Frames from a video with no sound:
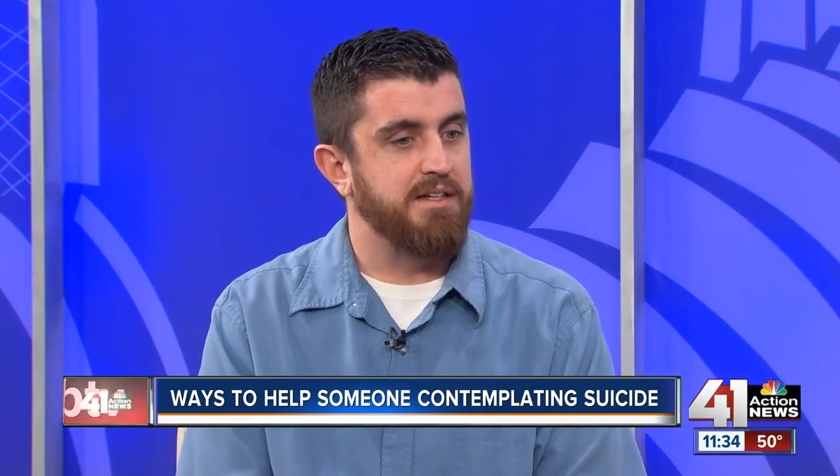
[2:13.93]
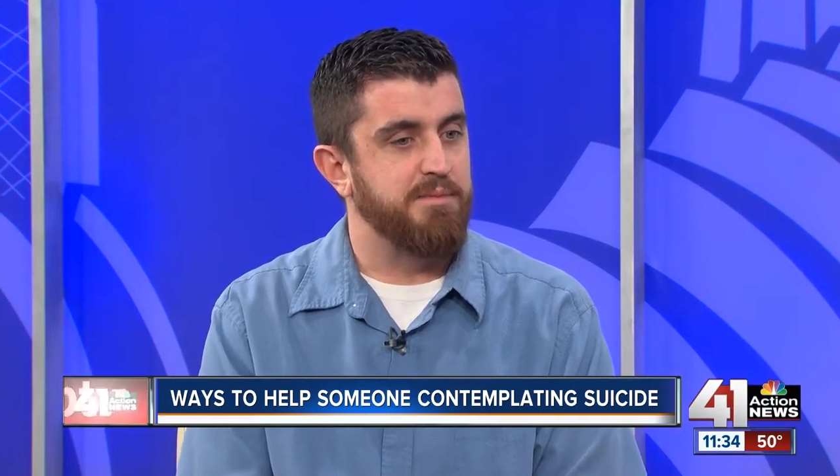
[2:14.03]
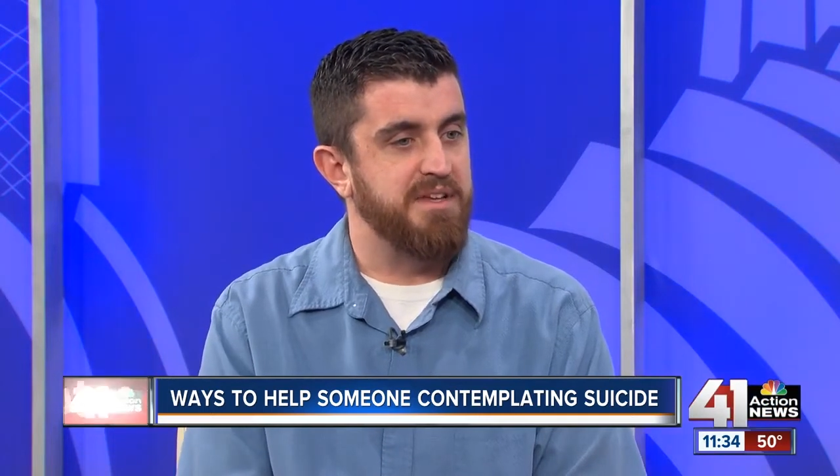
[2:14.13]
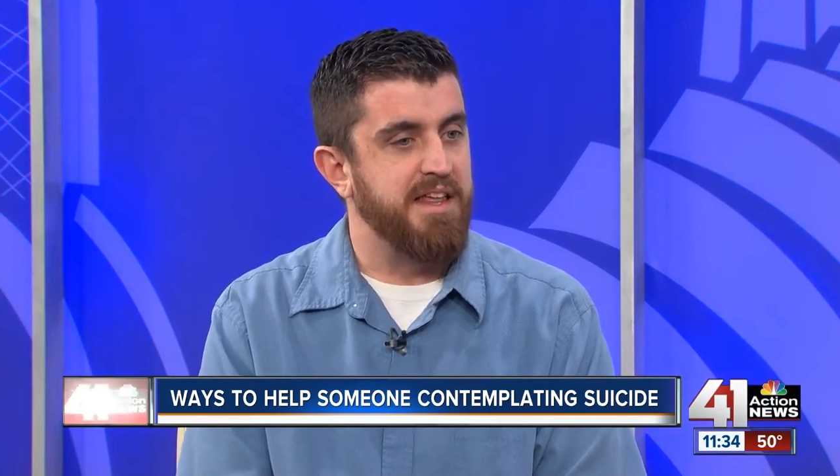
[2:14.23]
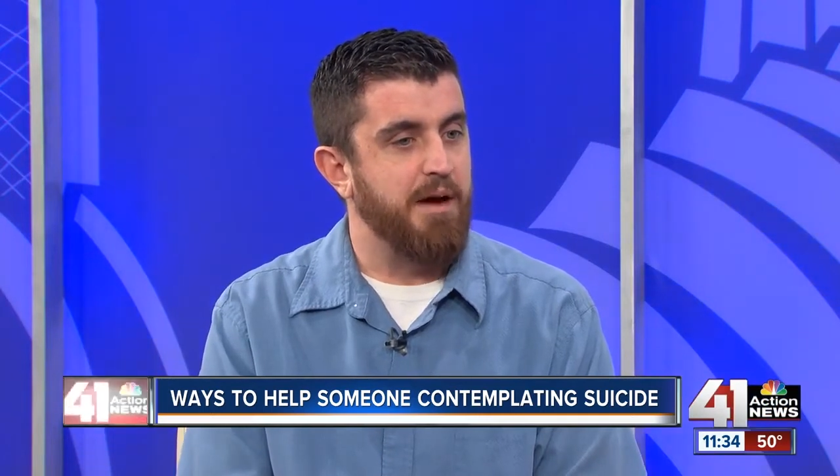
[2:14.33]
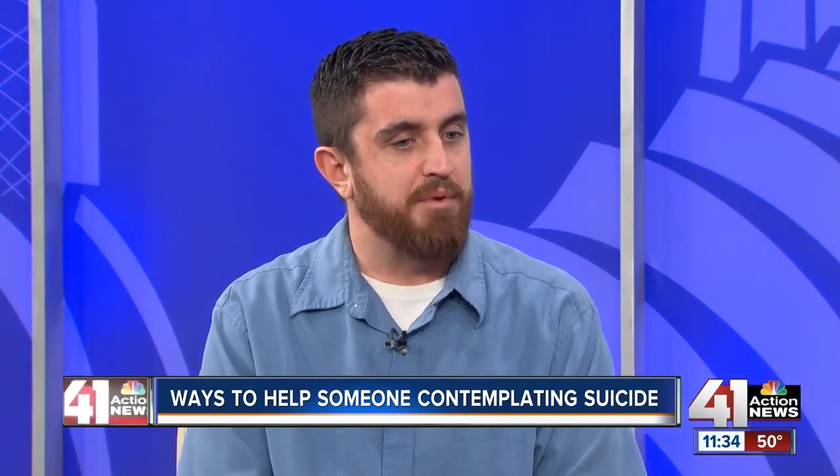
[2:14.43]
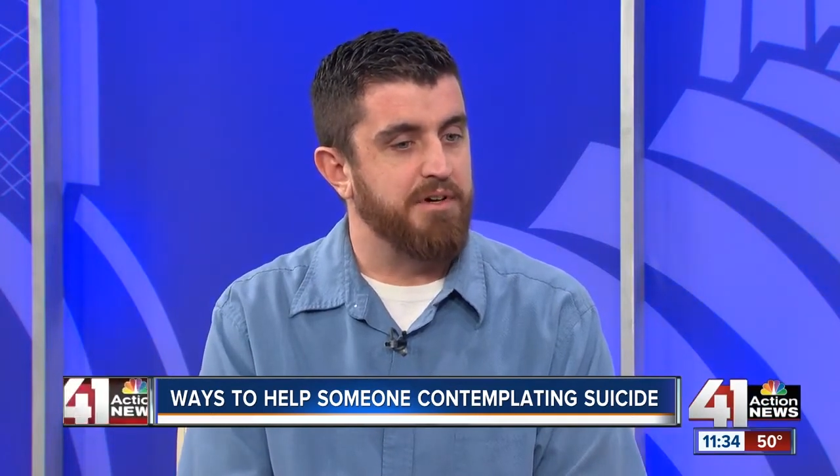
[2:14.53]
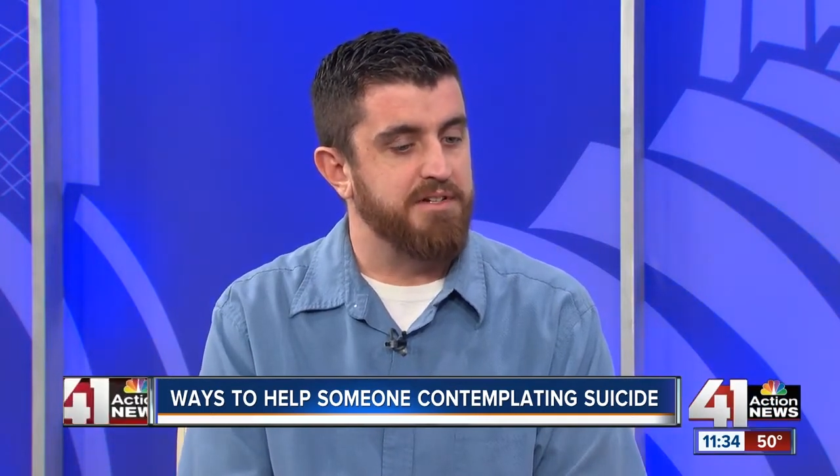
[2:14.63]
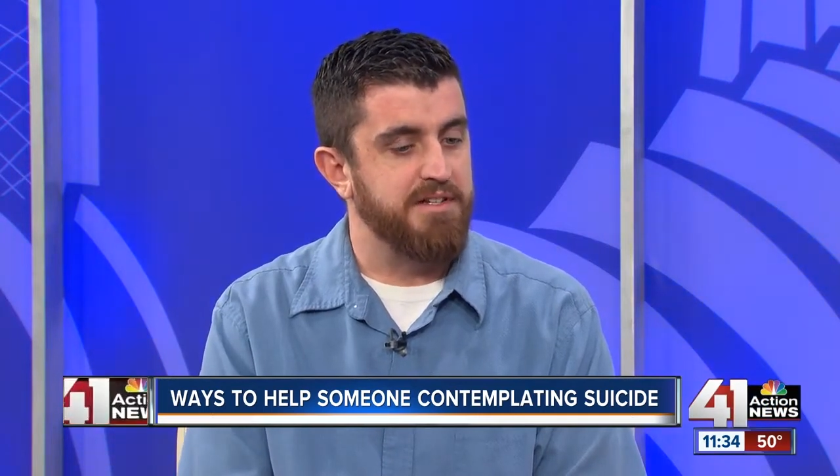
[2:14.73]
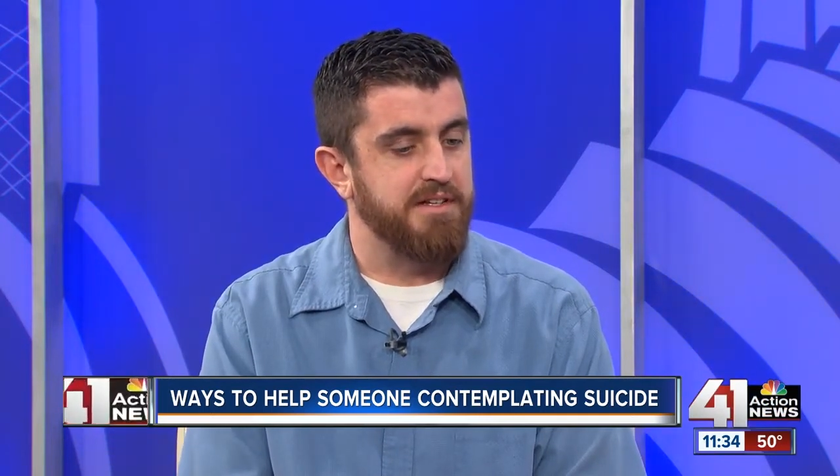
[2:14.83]
to be that
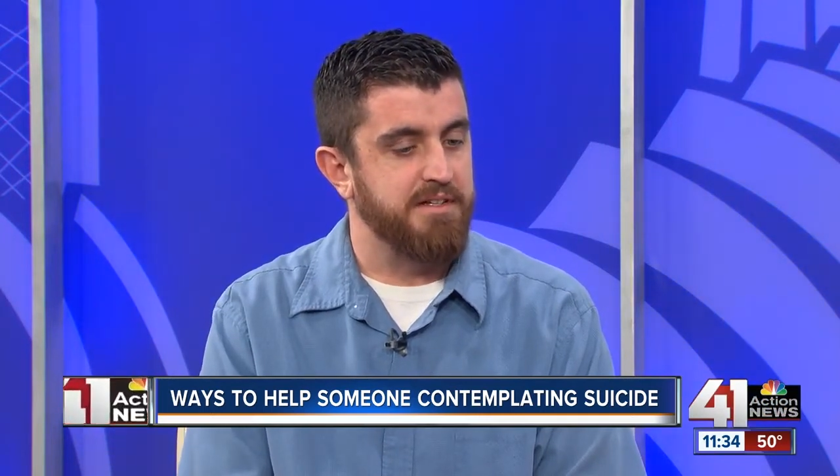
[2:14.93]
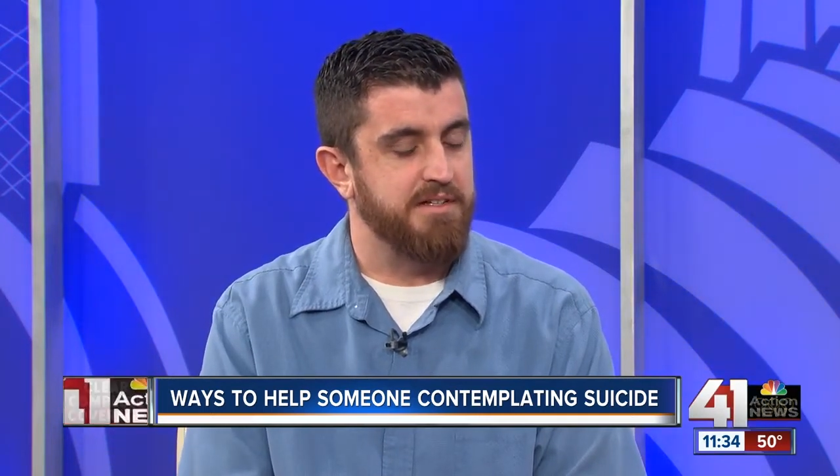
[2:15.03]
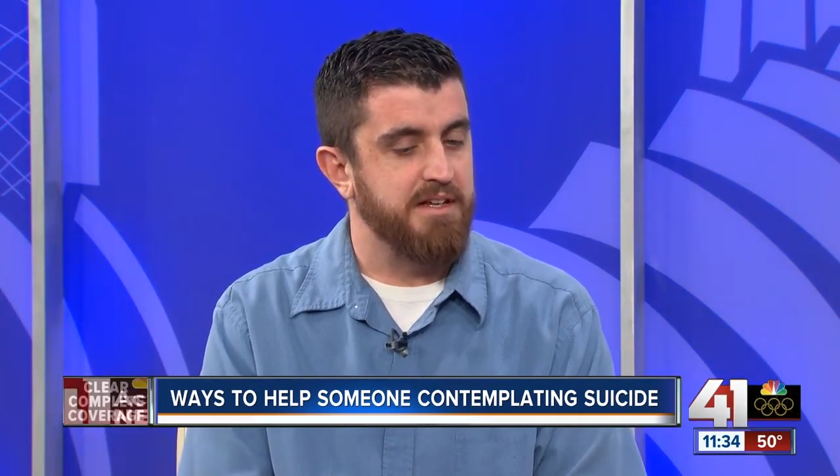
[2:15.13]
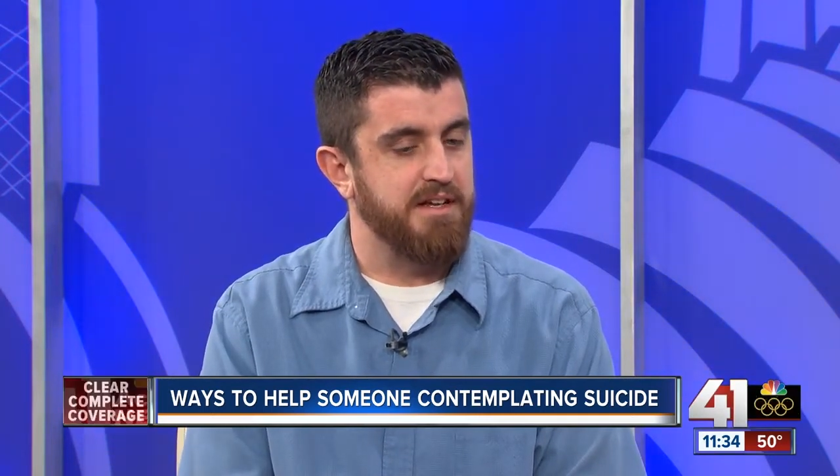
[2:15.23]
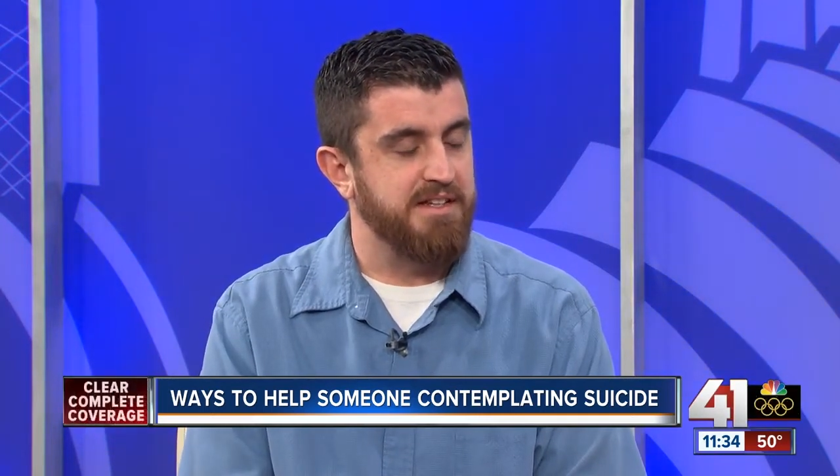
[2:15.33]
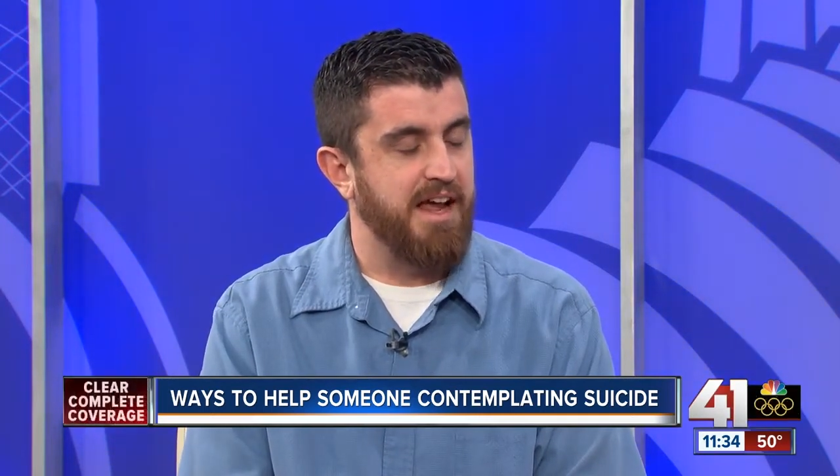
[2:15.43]
person to